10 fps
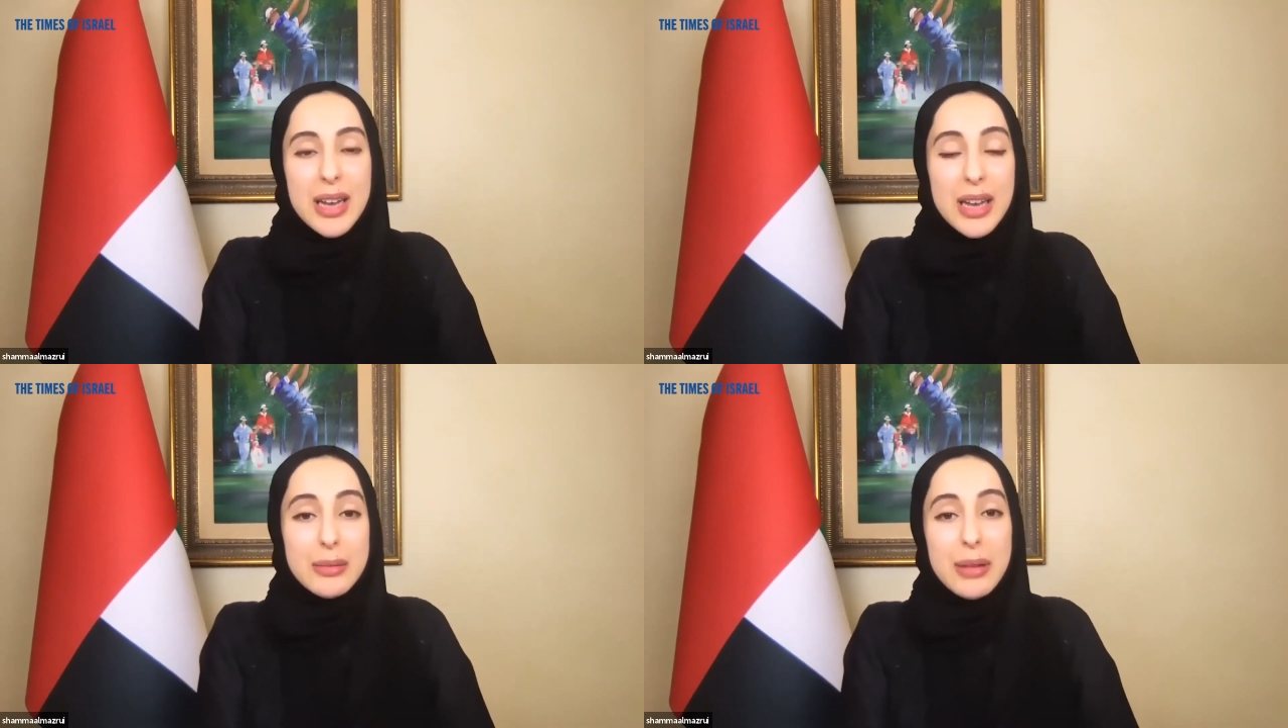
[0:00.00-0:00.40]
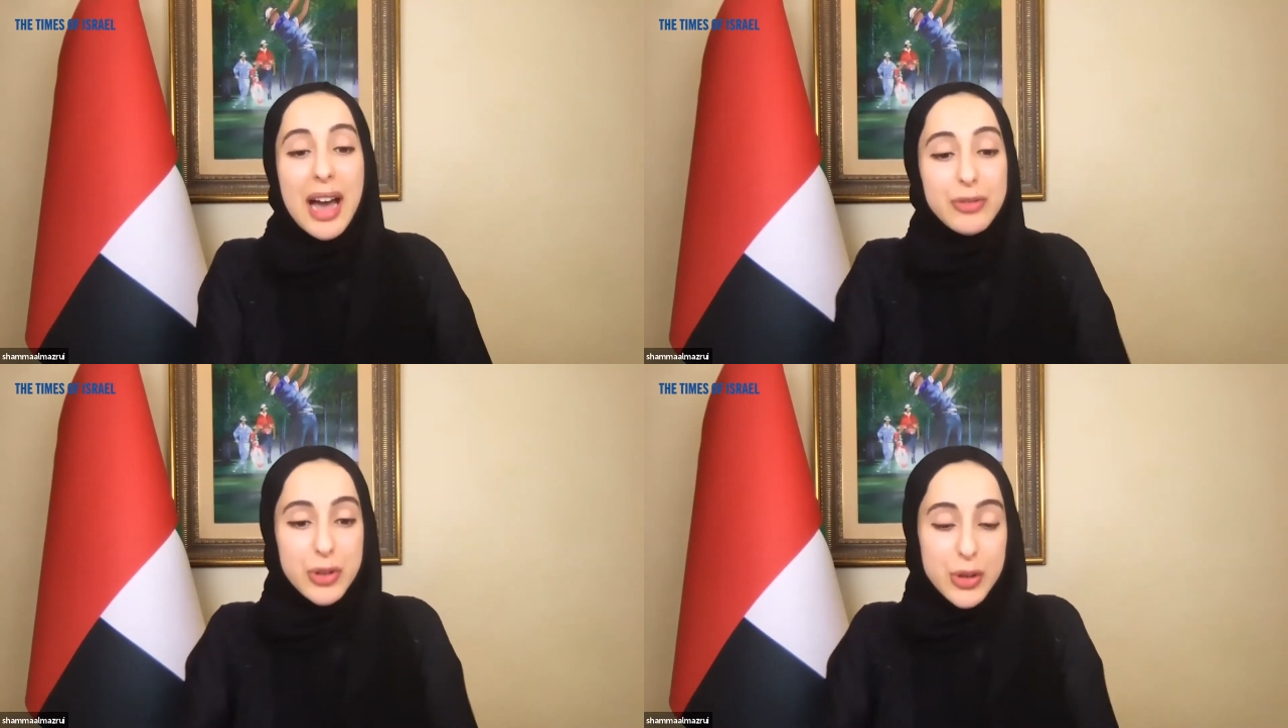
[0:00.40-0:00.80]

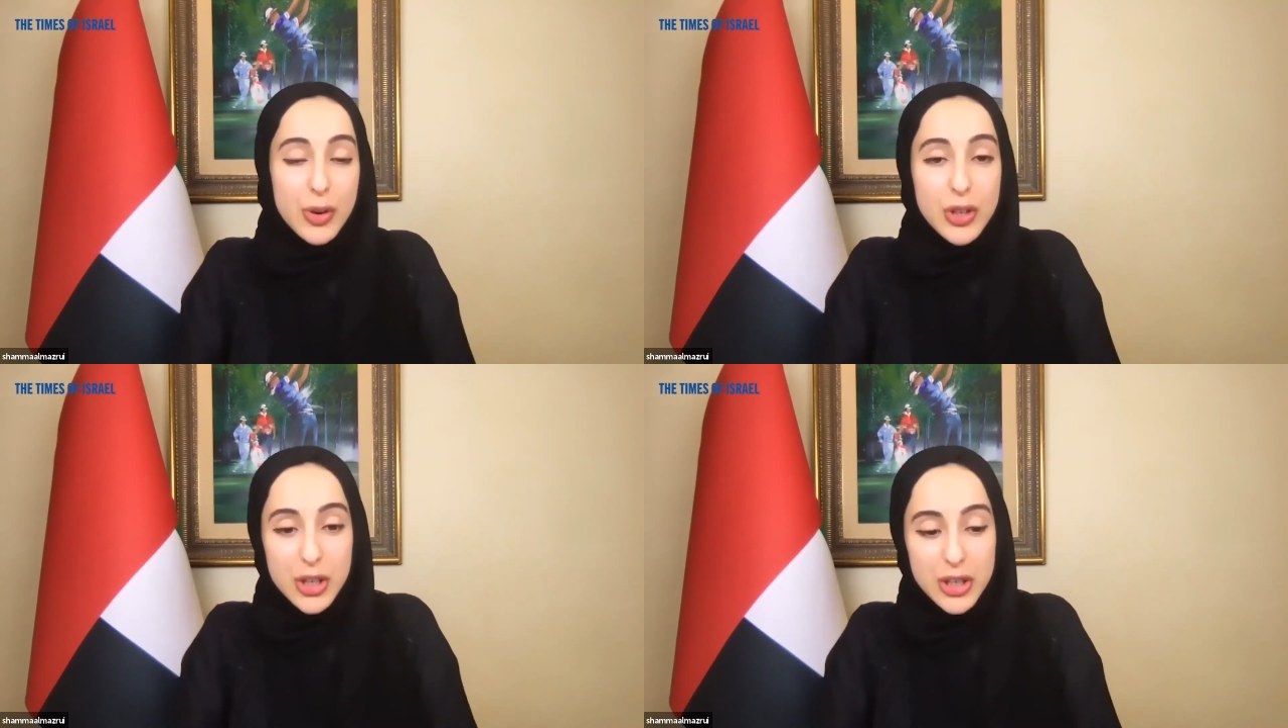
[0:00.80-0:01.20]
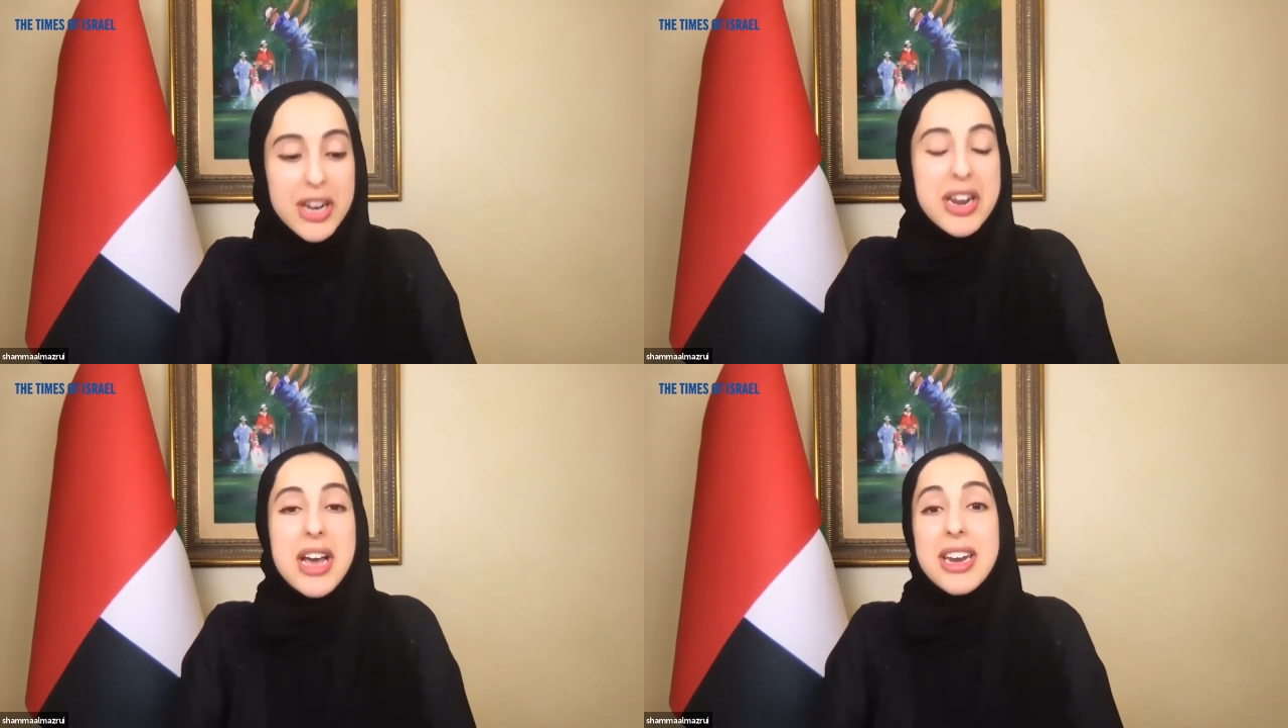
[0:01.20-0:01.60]
after Rosh
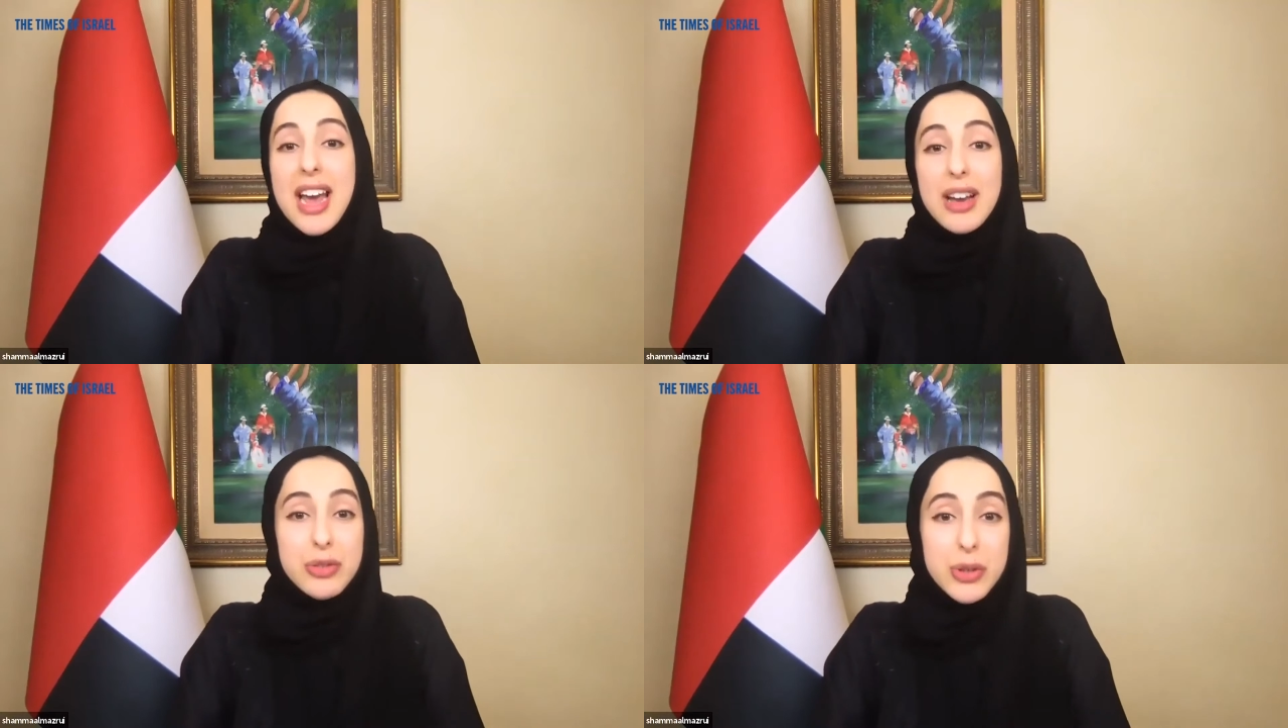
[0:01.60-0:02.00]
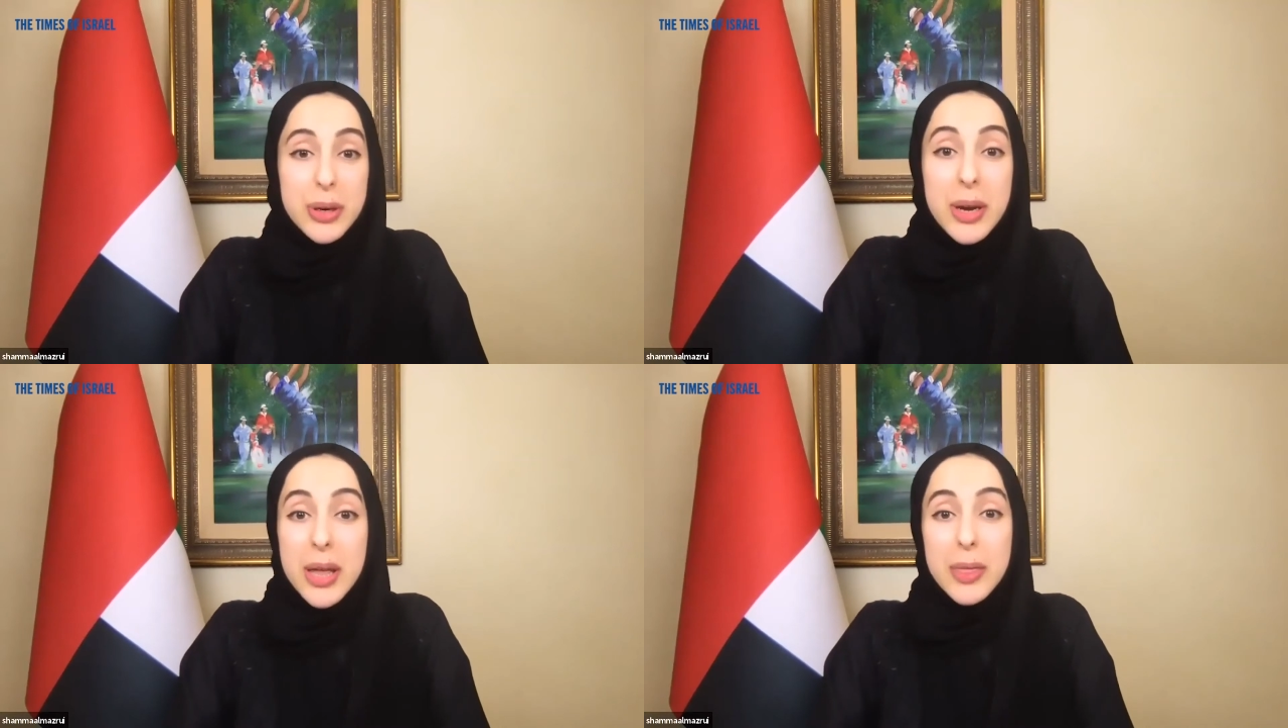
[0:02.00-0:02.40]
Hashanah and after
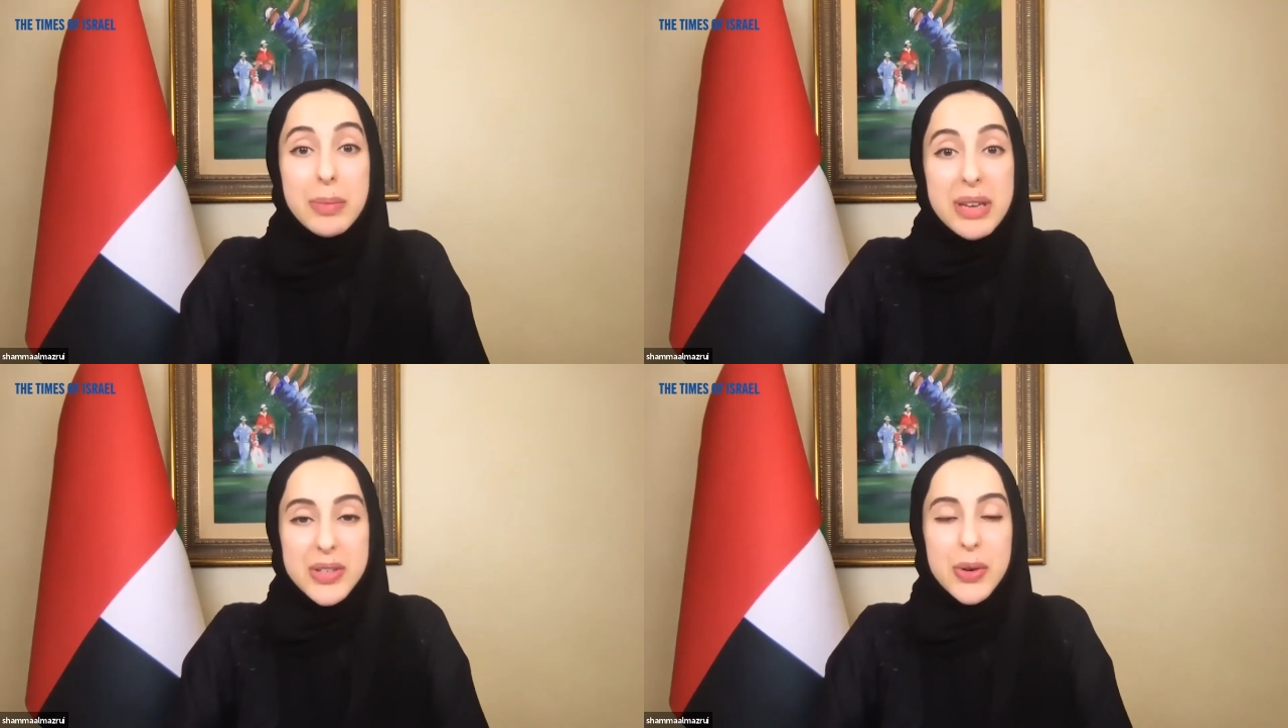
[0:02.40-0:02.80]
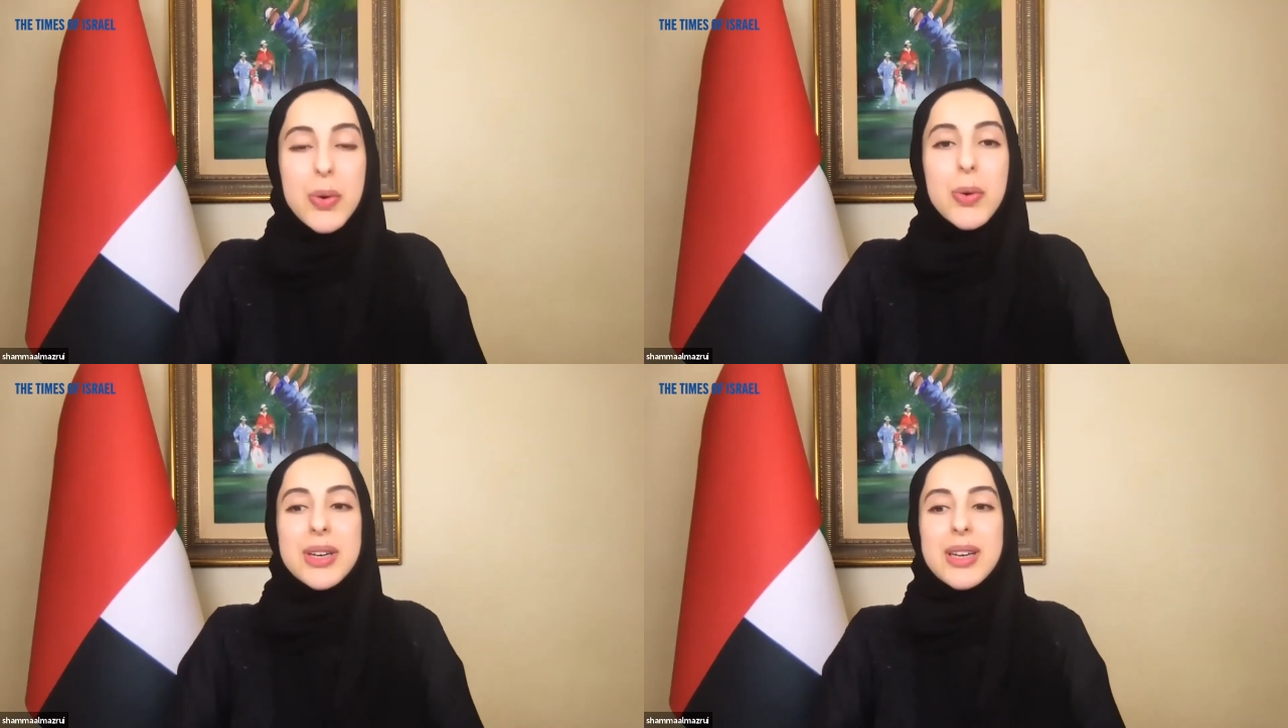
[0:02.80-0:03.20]
the peace accord.